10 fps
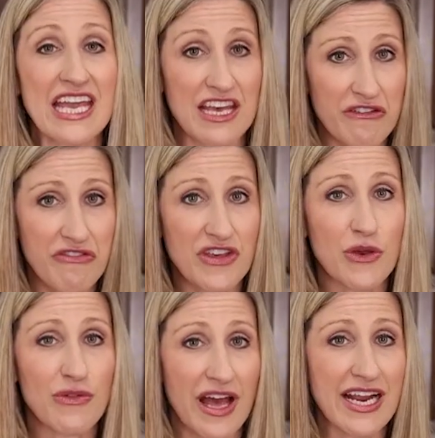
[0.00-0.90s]
If
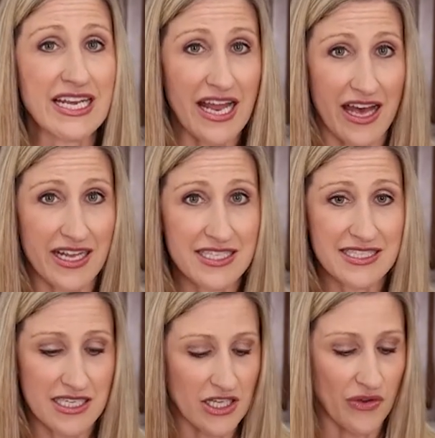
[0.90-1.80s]
you like
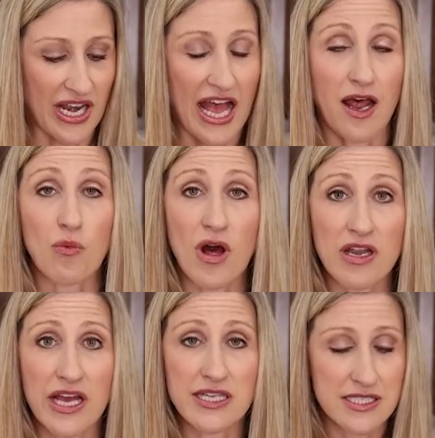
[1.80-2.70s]
nuts, you can add
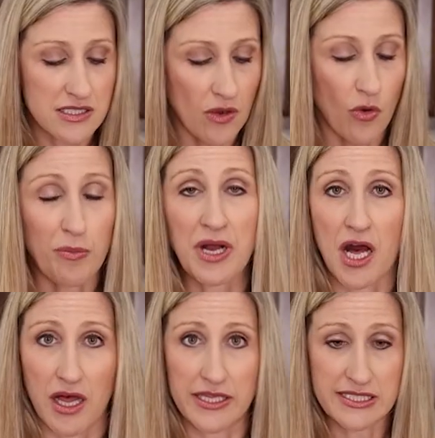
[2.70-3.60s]
walnuts or
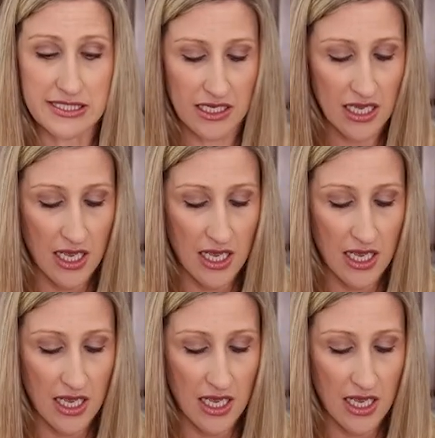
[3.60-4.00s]
pecans.